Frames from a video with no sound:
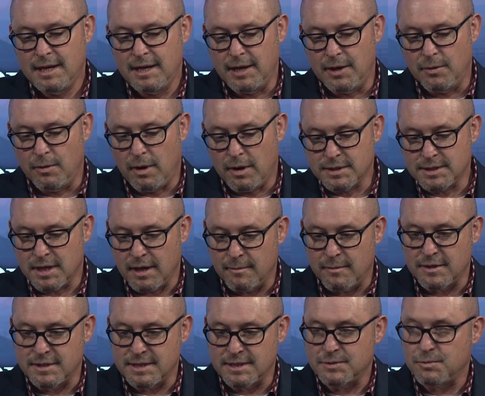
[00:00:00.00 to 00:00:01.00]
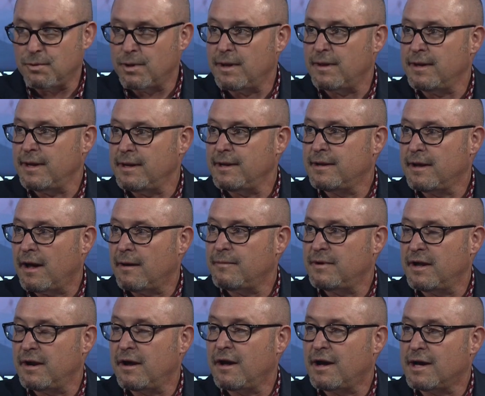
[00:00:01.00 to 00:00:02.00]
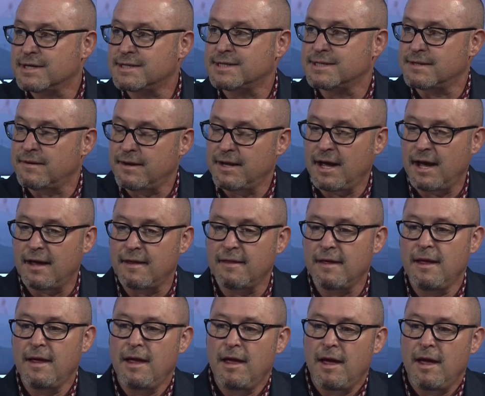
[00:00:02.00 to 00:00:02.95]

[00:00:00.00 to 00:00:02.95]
you know, Alzheimer's is one of the top 10 causes of death,